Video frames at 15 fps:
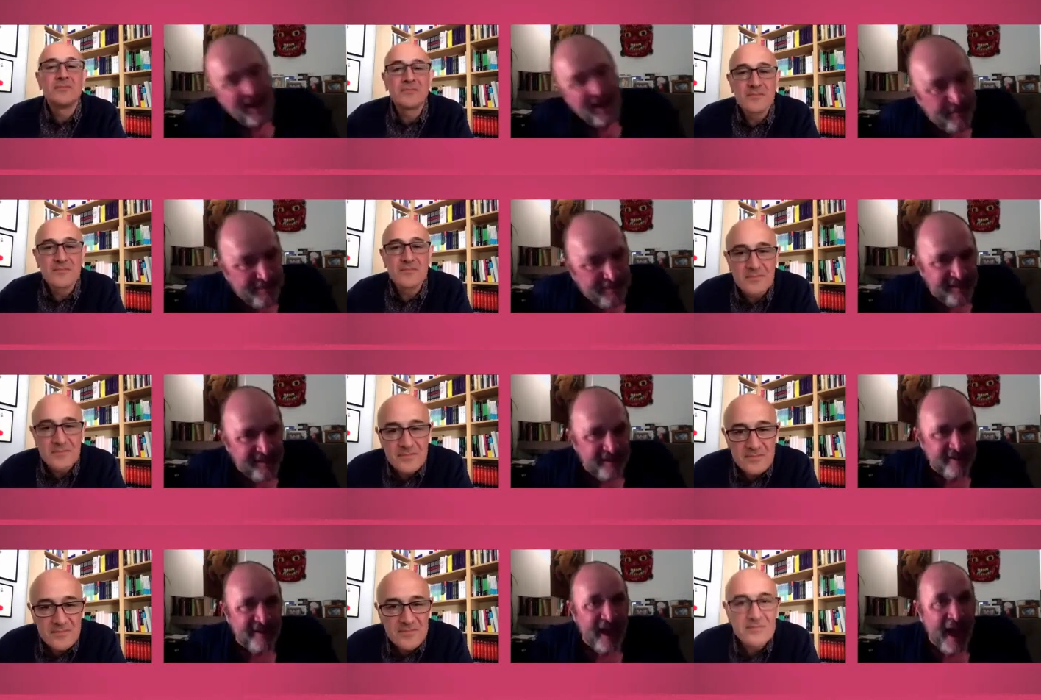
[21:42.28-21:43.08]
Speaker 1: of
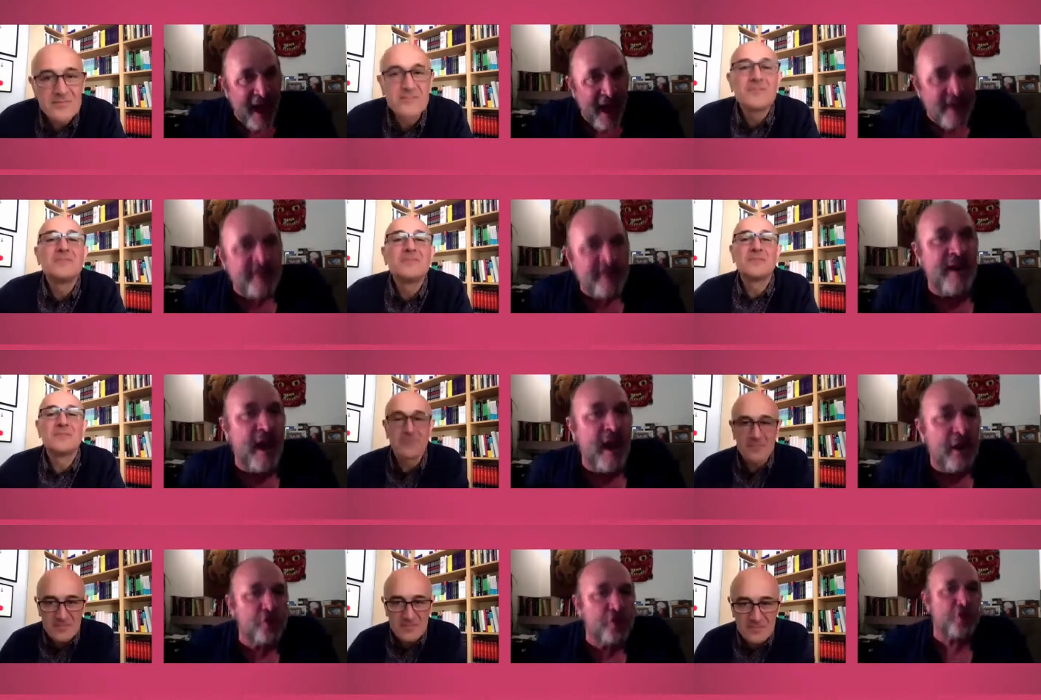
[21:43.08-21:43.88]
eclipses,
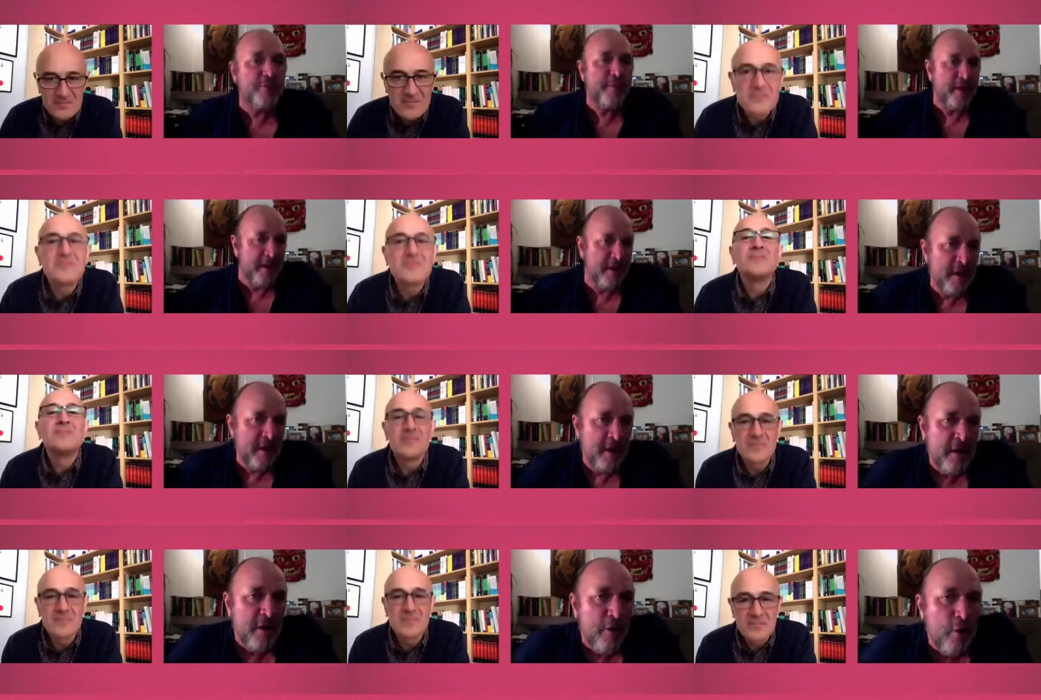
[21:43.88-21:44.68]
and algebra,
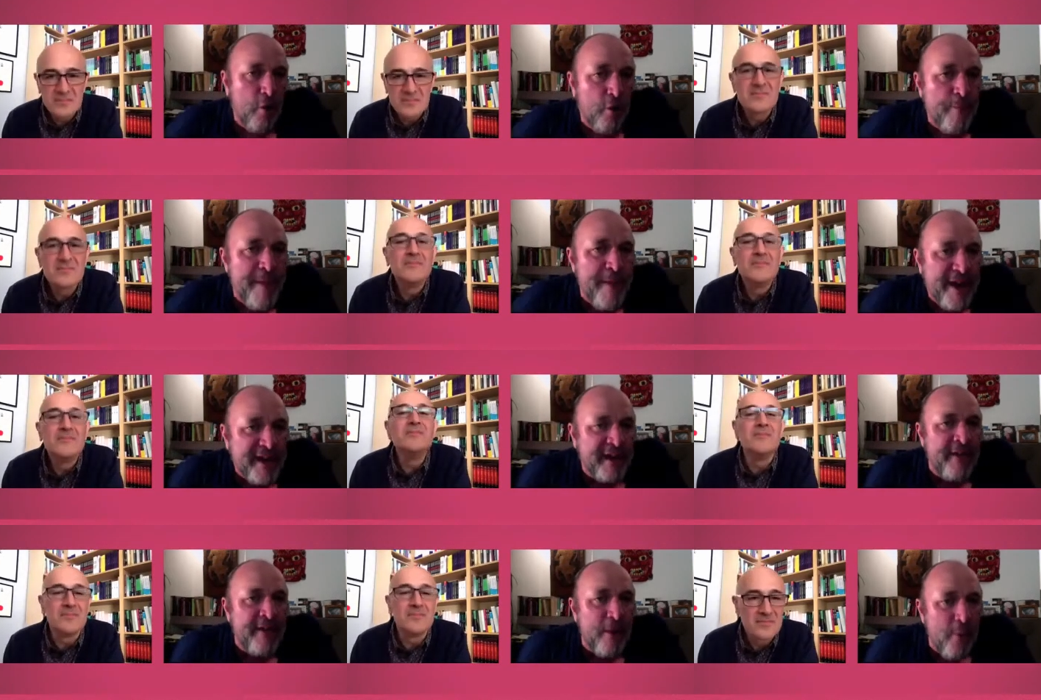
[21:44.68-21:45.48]
all hmm.
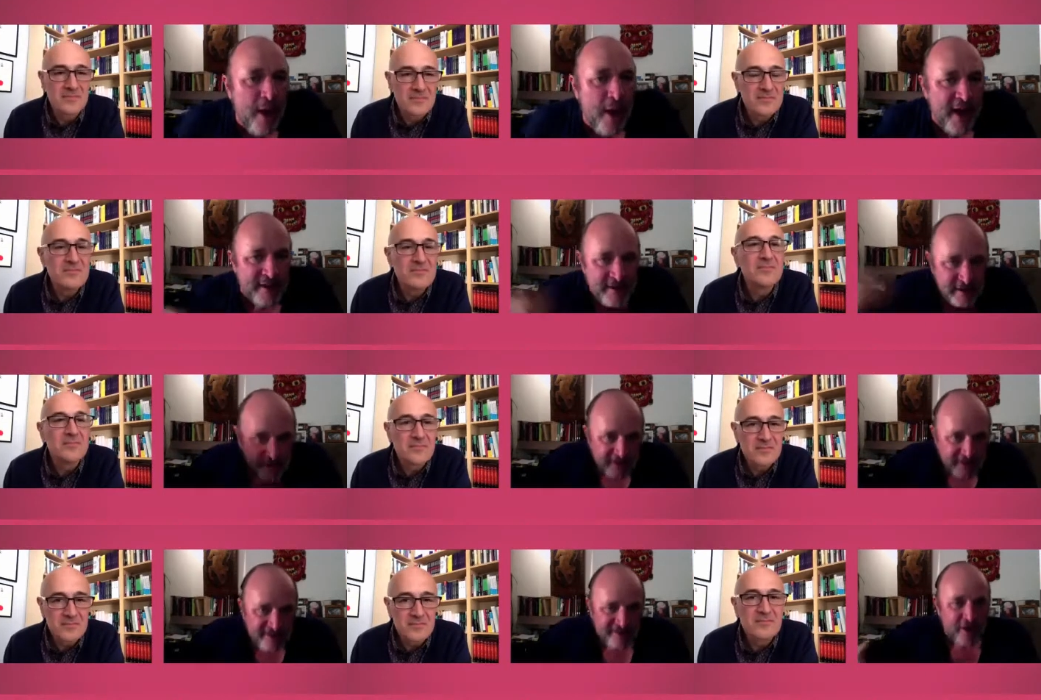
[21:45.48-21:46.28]
making mm. their way
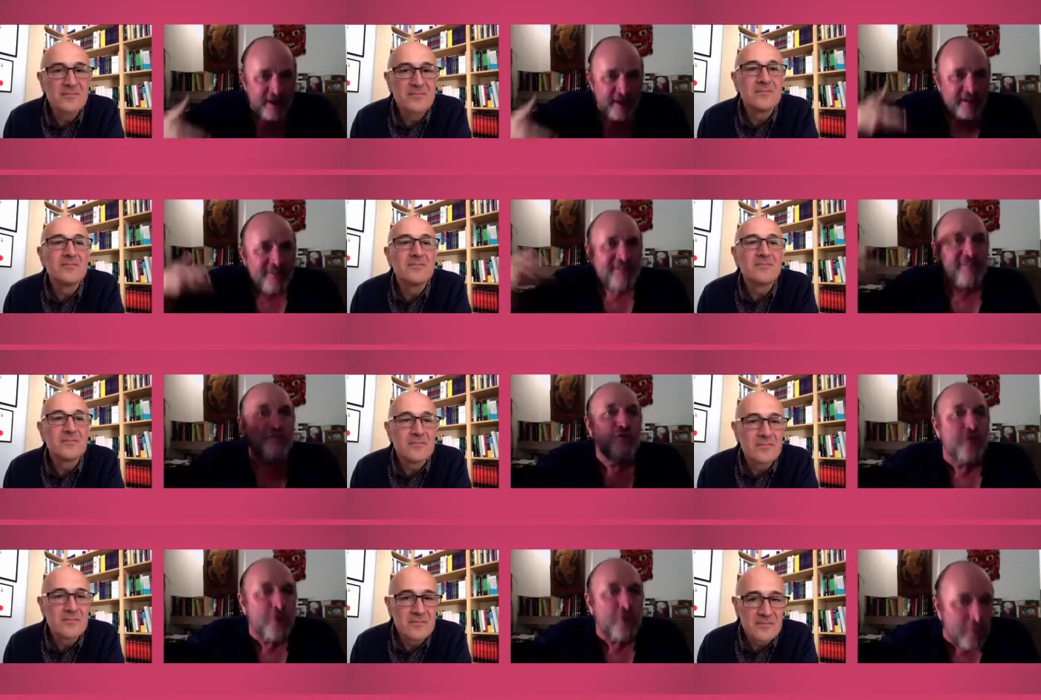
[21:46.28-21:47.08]
into this great
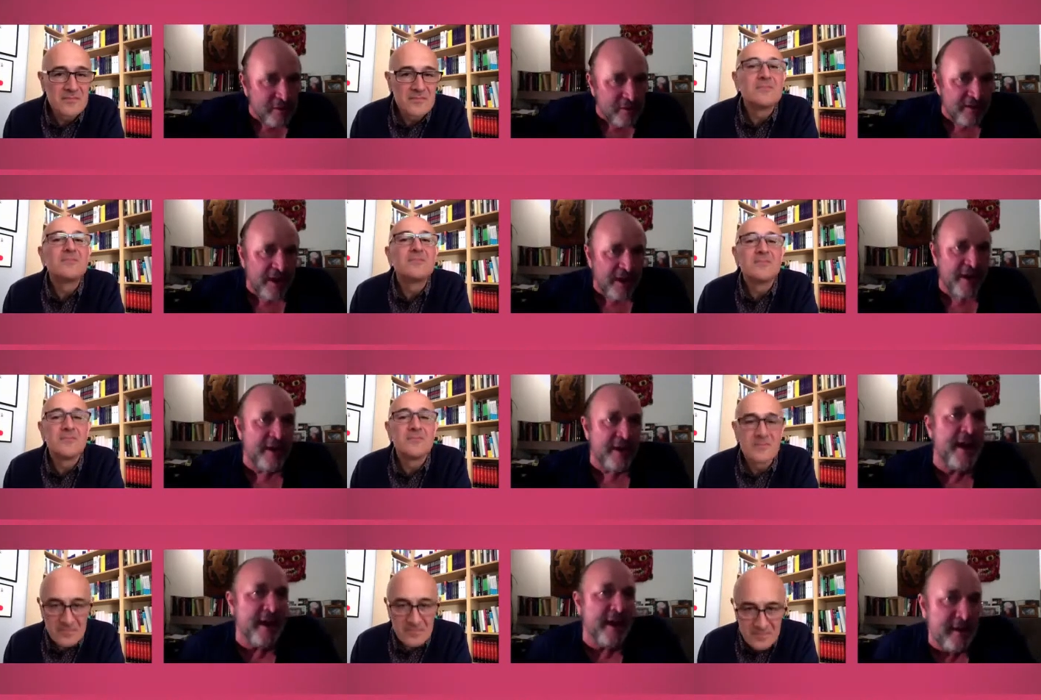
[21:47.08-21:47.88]
stew of
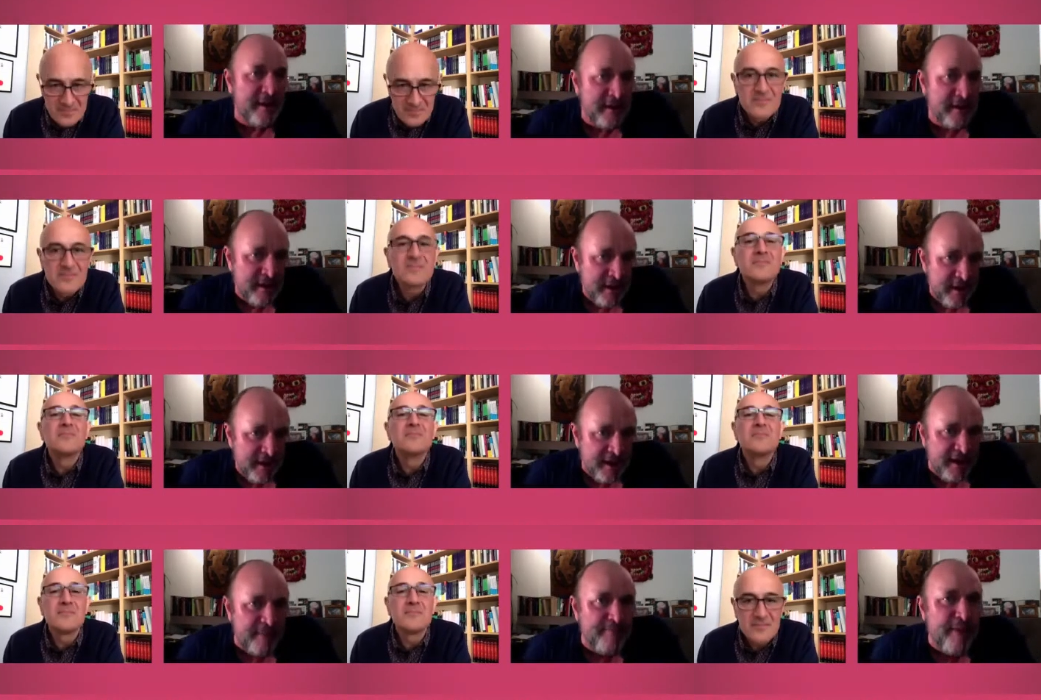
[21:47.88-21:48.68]
learning
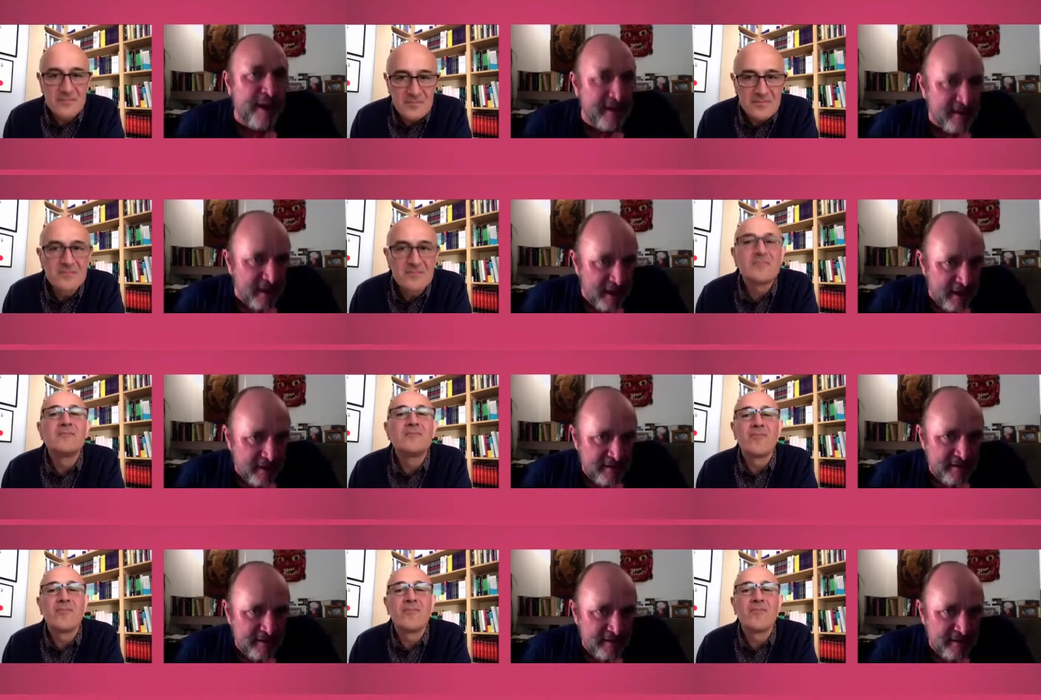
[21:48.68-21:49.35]
in Baghdad.